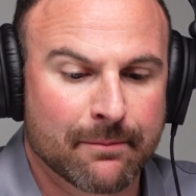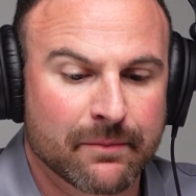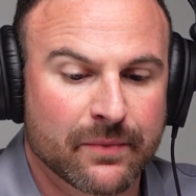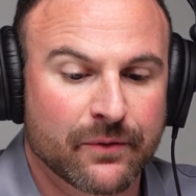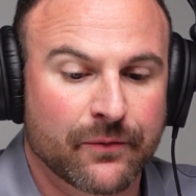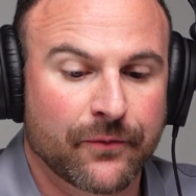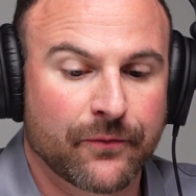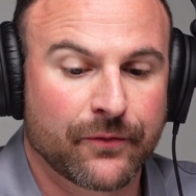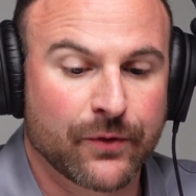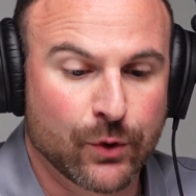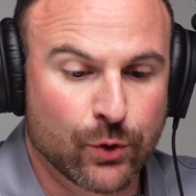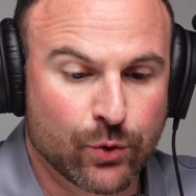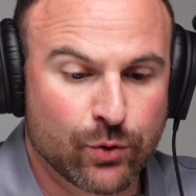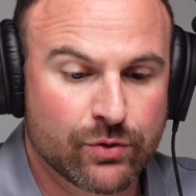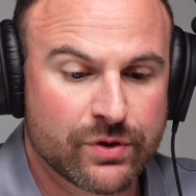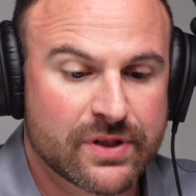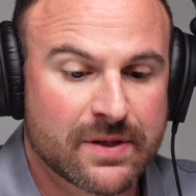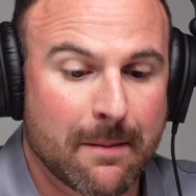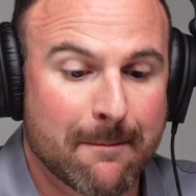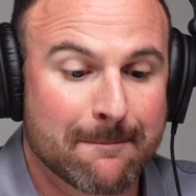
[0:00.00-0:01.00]

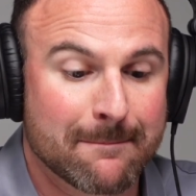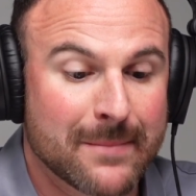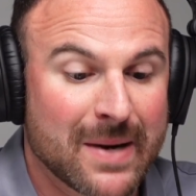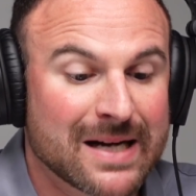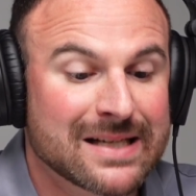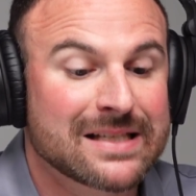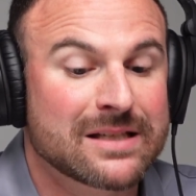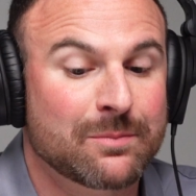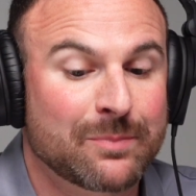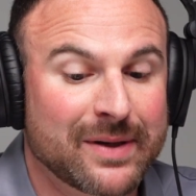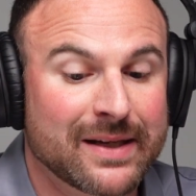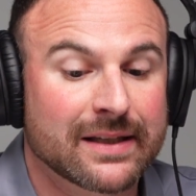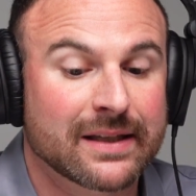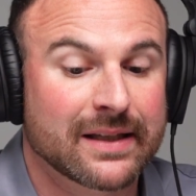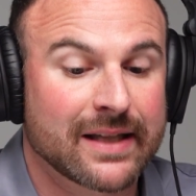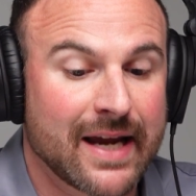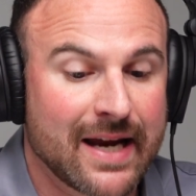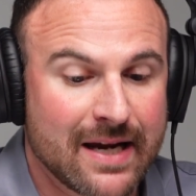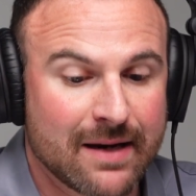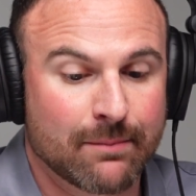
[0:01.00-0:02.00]
foods must be
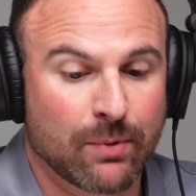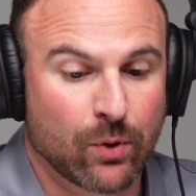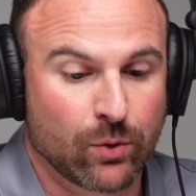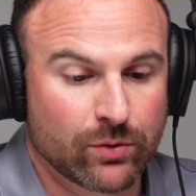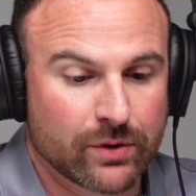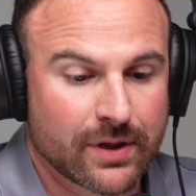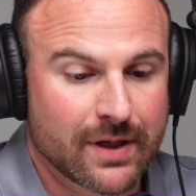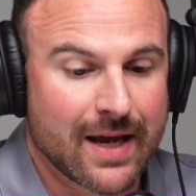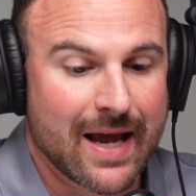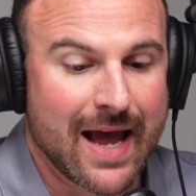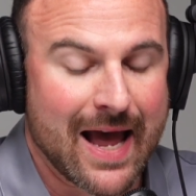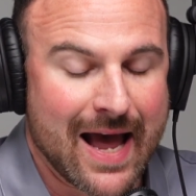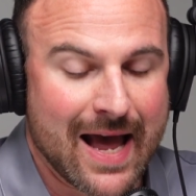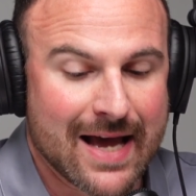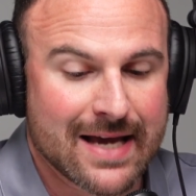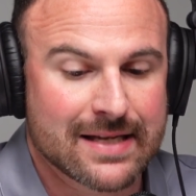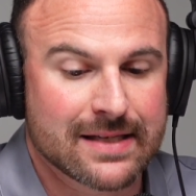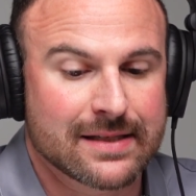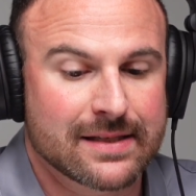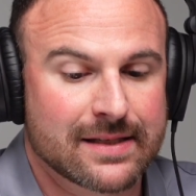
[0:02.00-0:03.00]
labeled
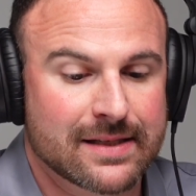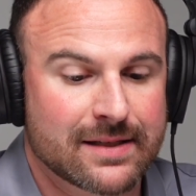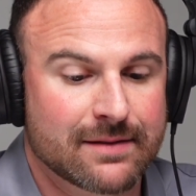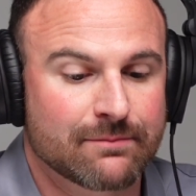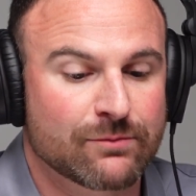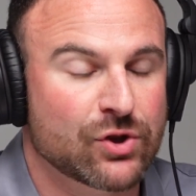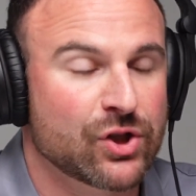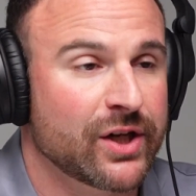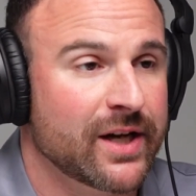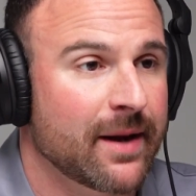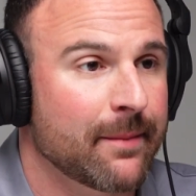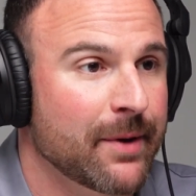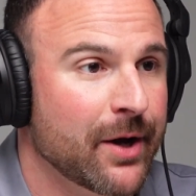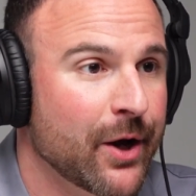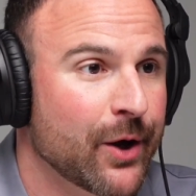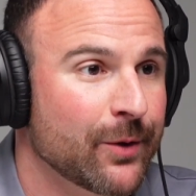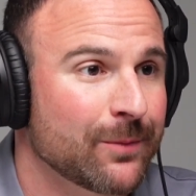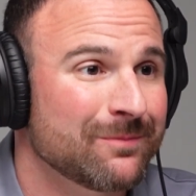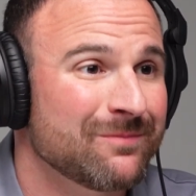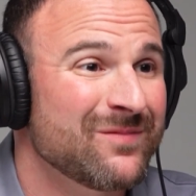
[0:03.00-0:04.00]
as GMO.
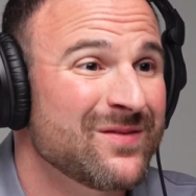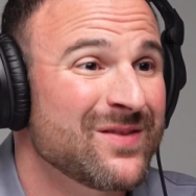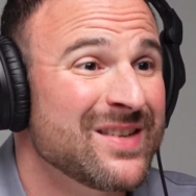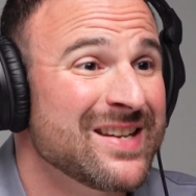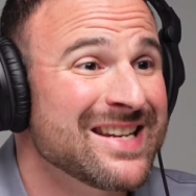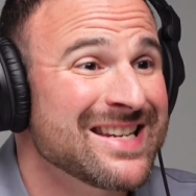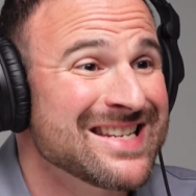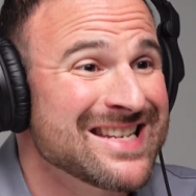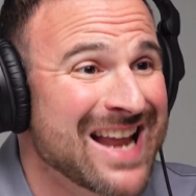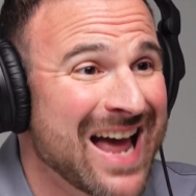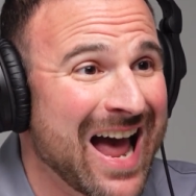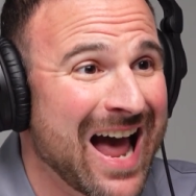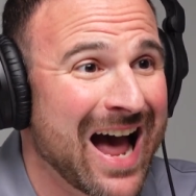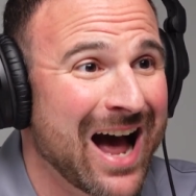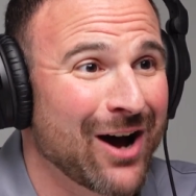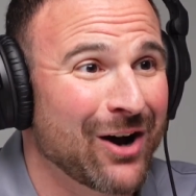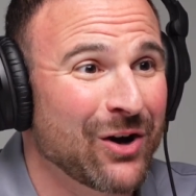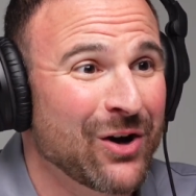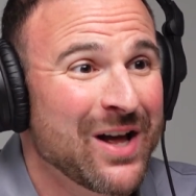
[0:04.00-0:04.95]
Now,